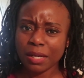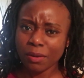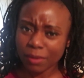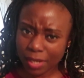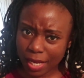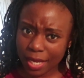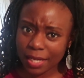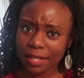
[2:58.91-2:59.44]

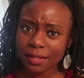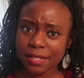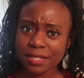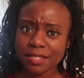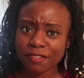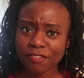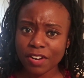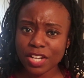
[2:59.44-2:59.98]
okay, now this is
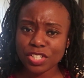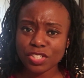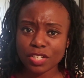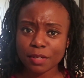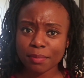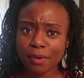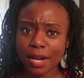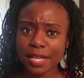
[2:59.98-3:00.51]
a fraction of
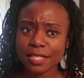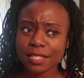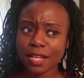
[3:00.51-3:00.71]
the price.